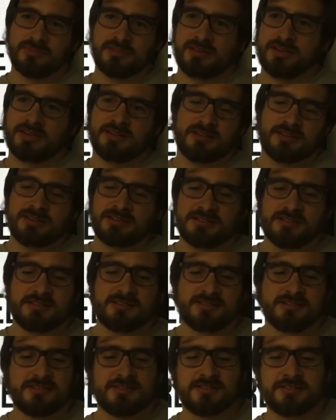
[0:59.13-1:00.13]
Git
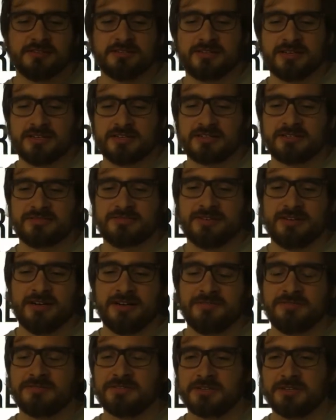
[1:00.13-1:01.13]
exists since
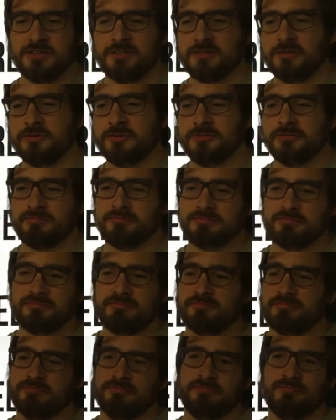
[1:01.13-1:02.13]
2005, so
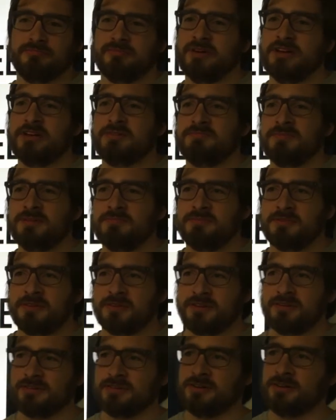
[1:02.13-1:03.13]
many people
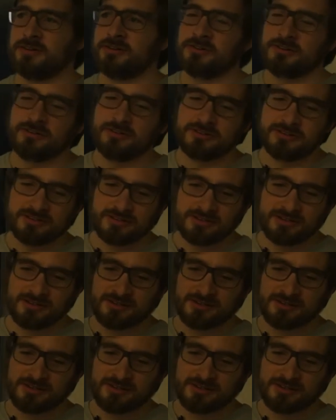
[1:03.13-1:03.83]
don't know a